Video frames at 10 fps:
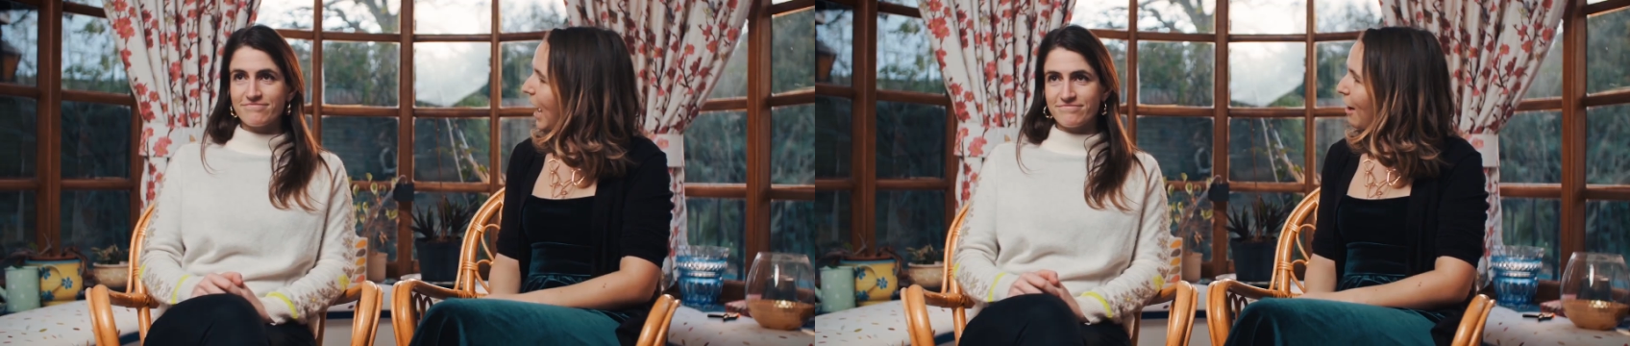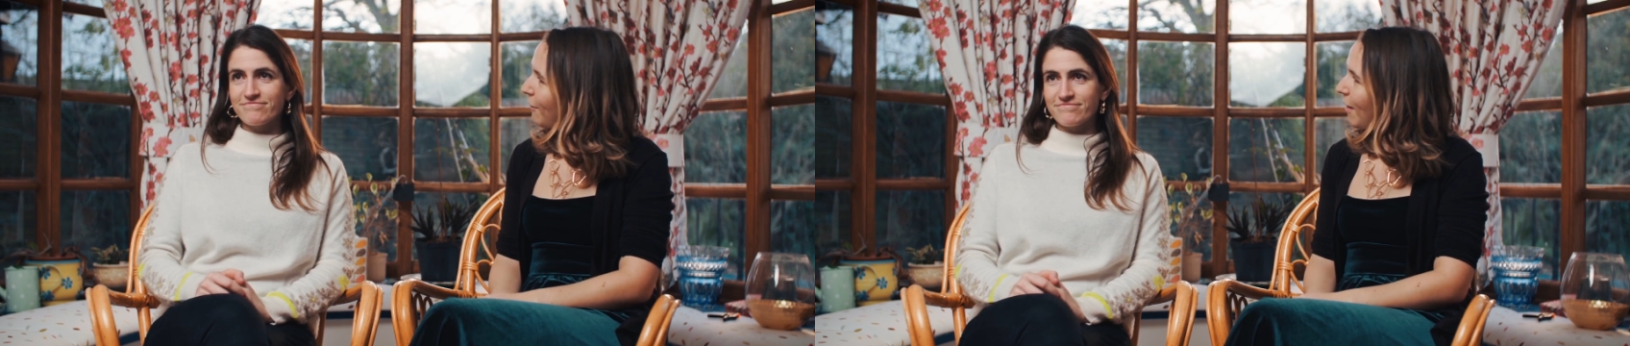
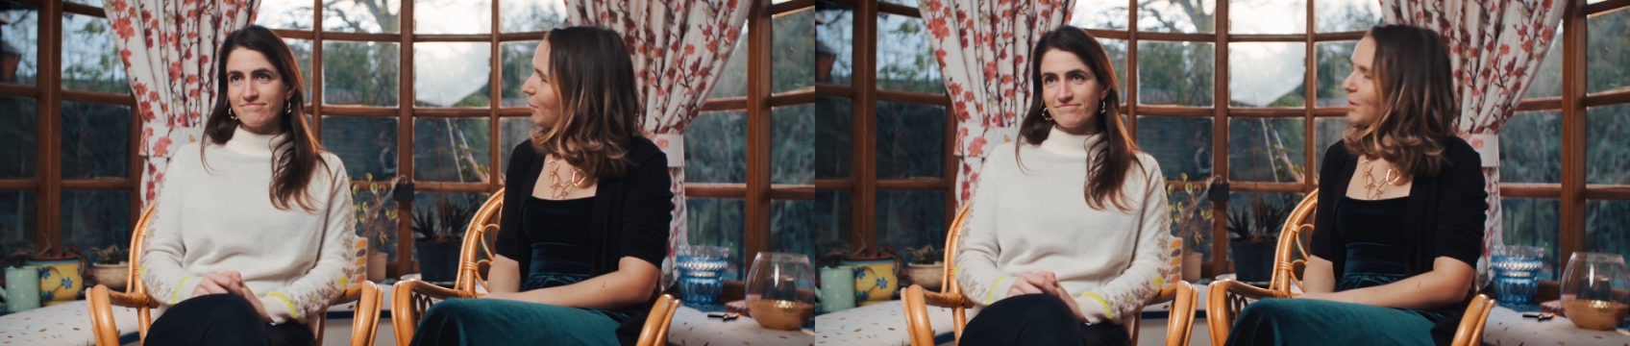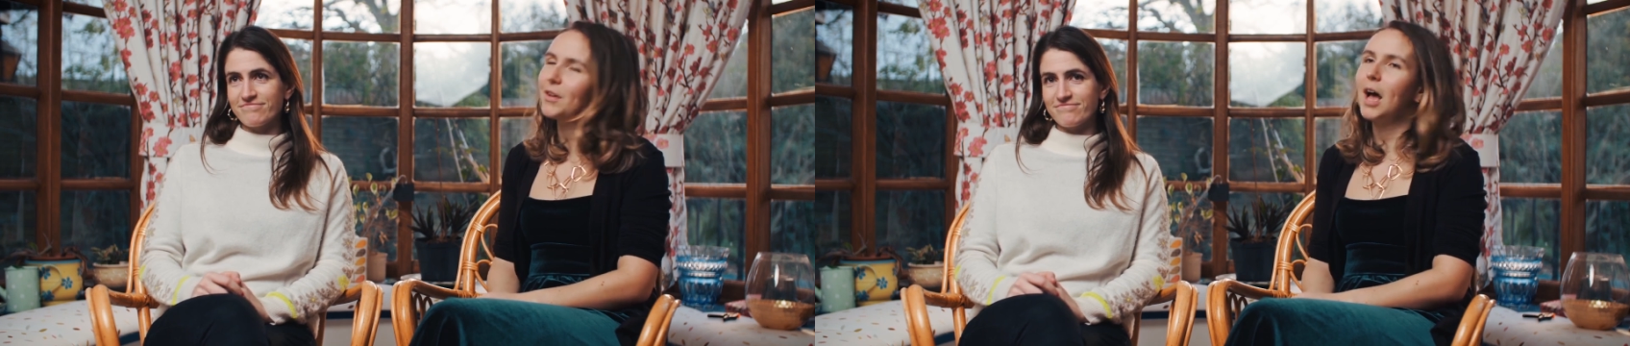Speaker 1: how far
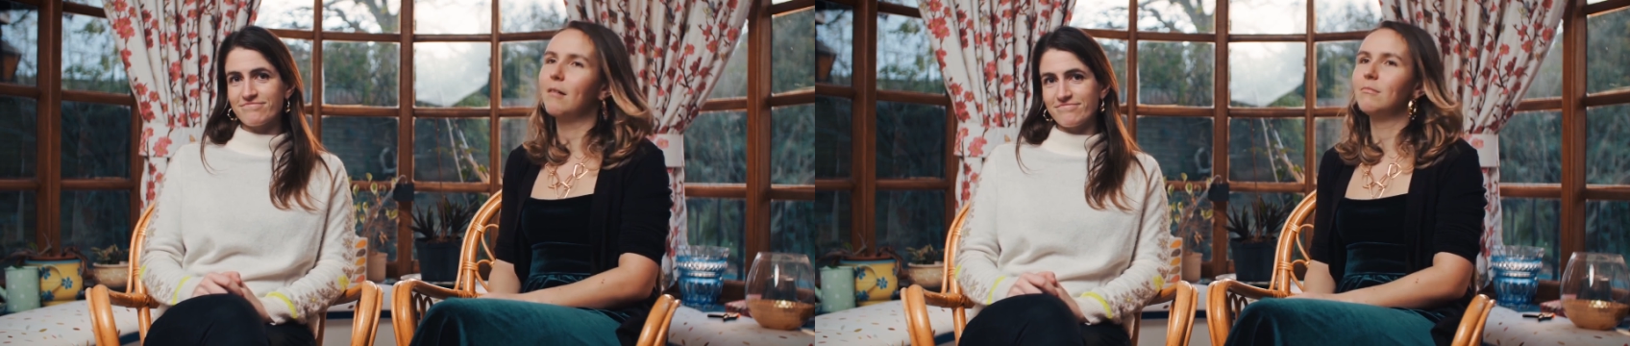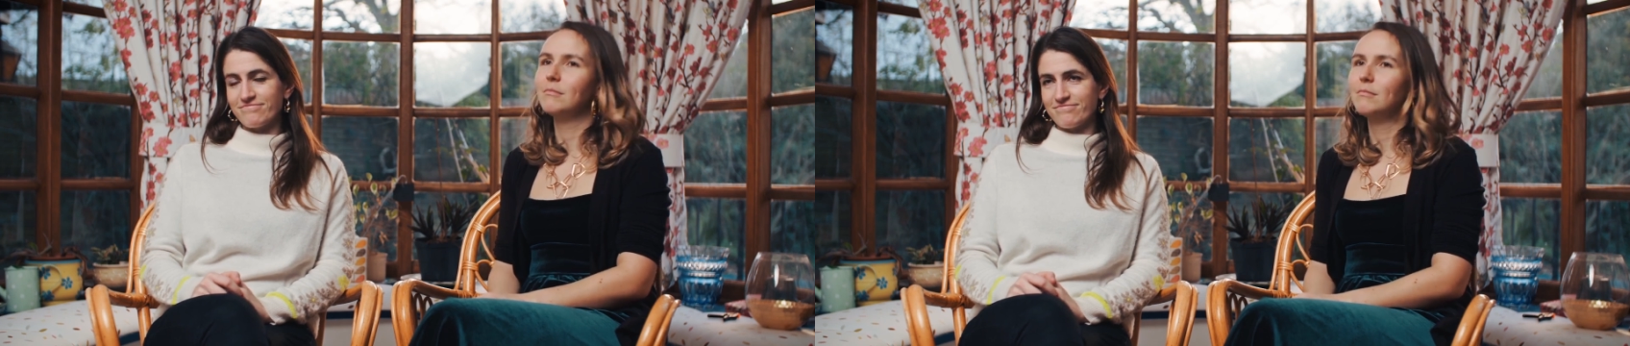we've
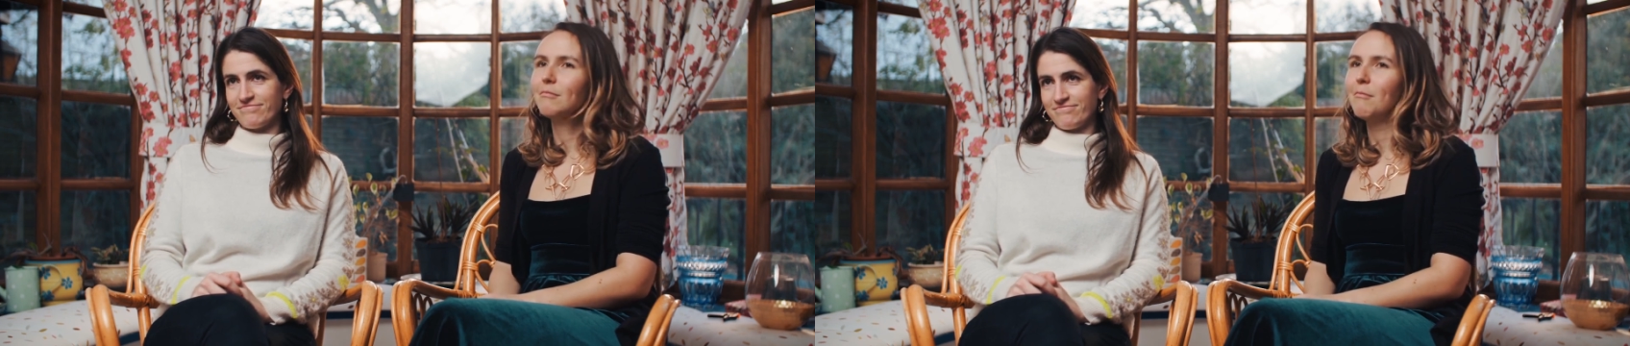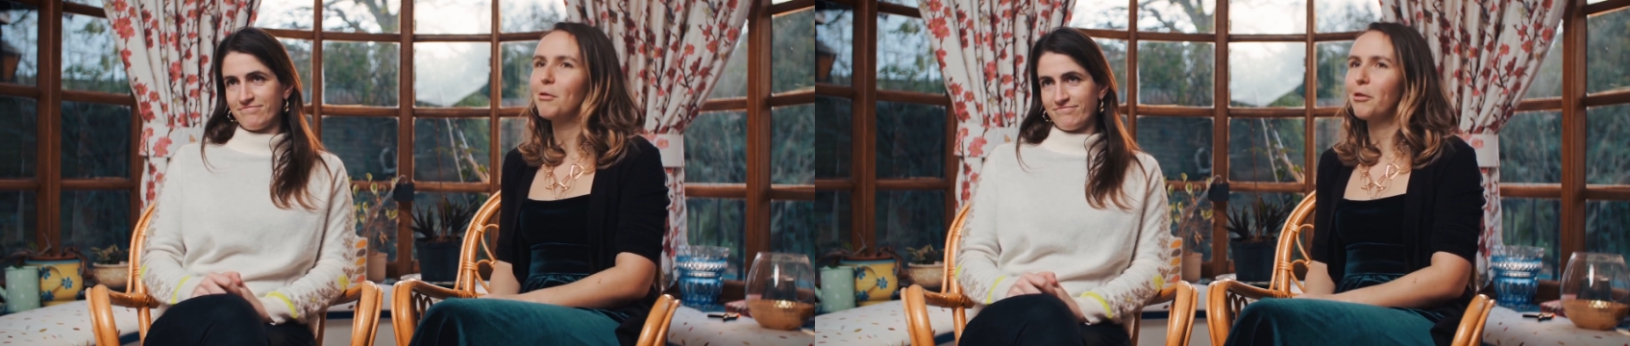come
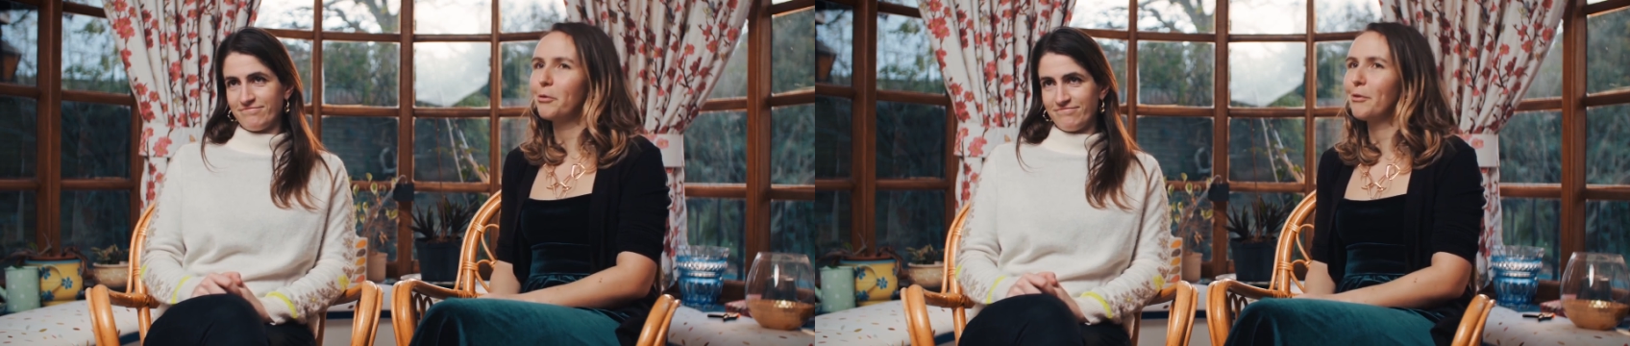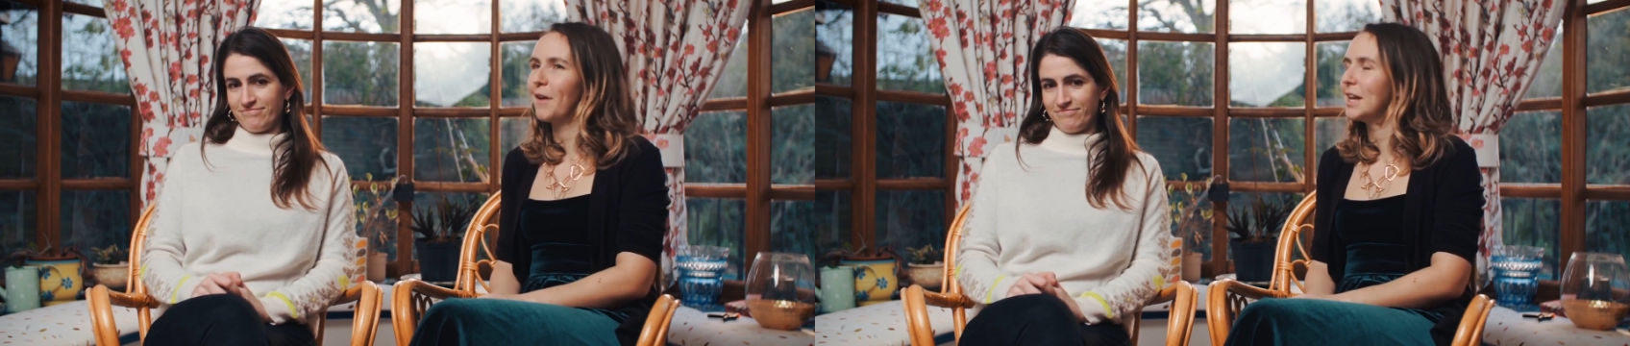
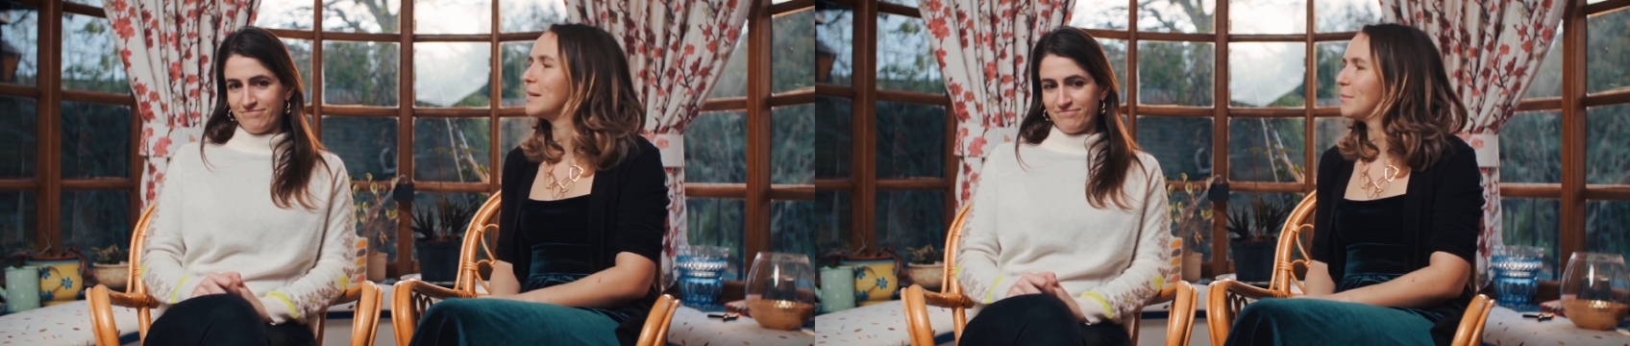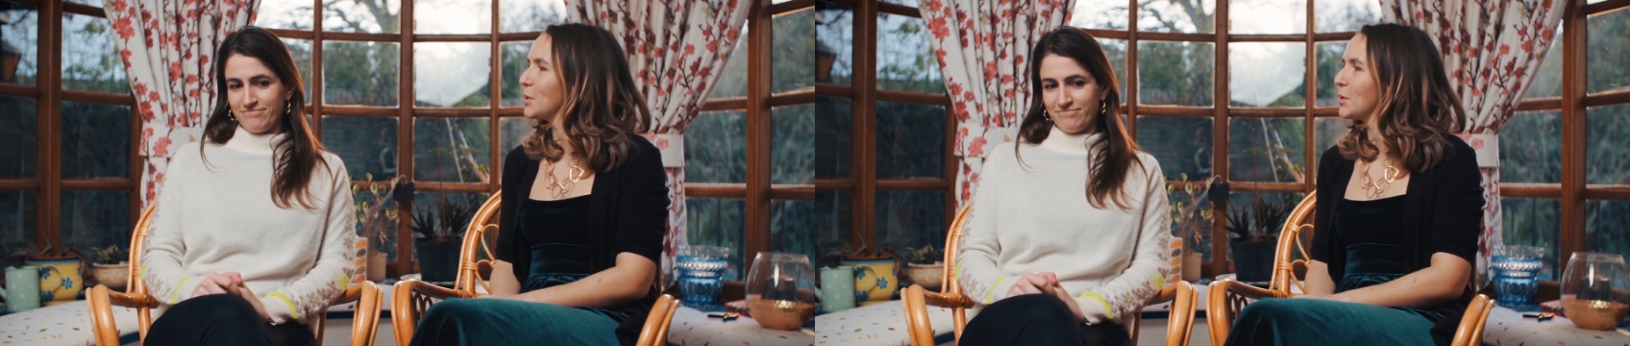through finding